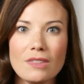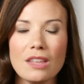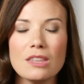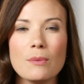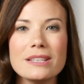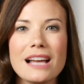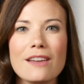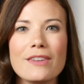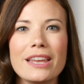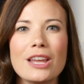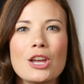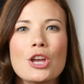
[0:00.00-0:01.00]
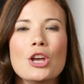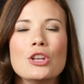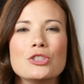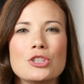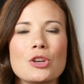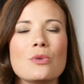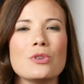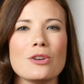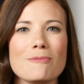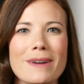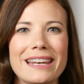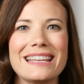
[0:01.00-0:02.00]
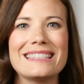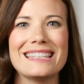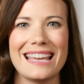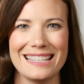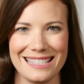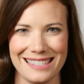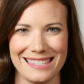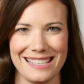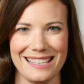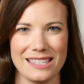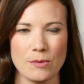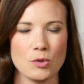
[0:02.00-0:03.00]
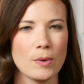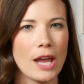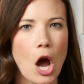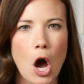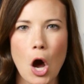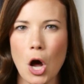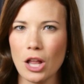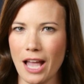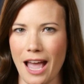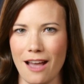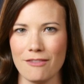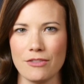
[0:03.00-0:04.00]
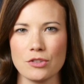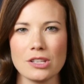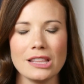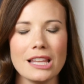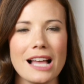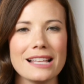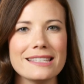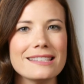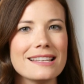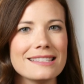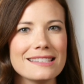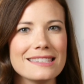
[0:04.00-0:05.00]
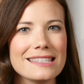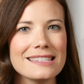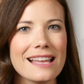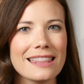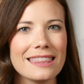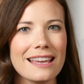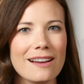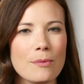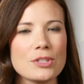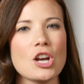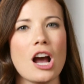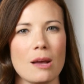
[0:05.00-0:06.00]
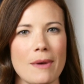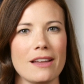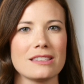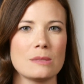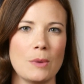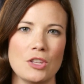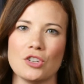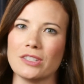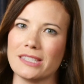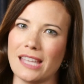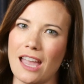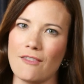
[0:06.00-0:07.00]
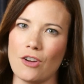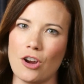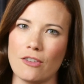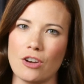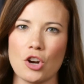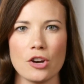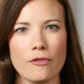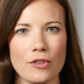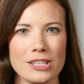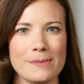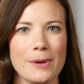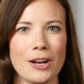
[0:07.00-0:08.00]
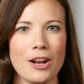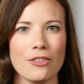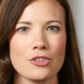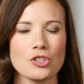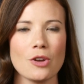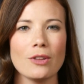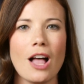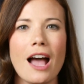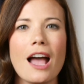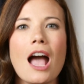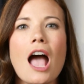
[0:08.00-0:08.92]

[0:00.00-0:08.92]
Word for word: Then we dive in to your money tendencies, which we all have. There's lots of tendencies out there. We talk about spender and saver and nerd and free spirit on the show a lot,